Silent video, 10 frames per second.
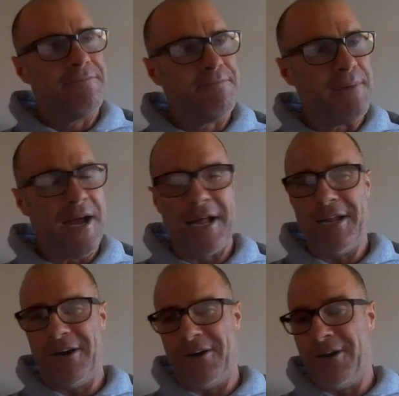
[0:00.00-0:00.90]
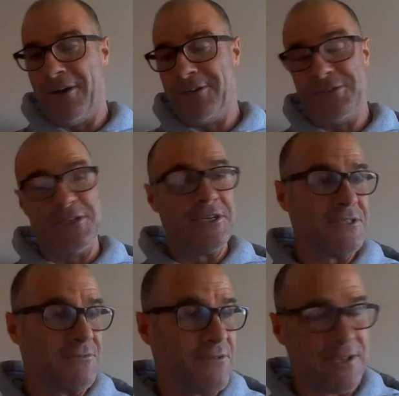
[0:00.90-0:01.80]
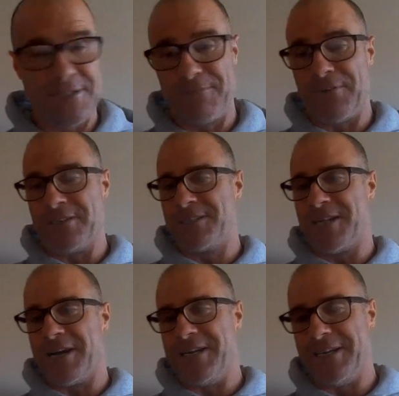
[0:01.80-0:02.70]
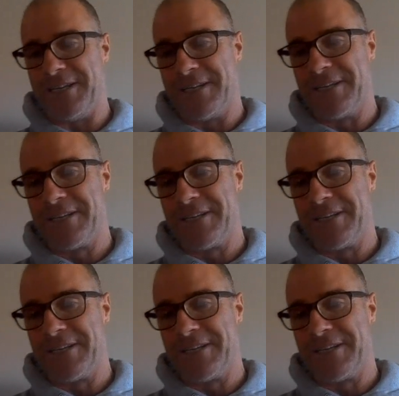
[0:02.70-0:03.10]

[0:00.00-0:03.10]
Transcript: But I just think it's fascinating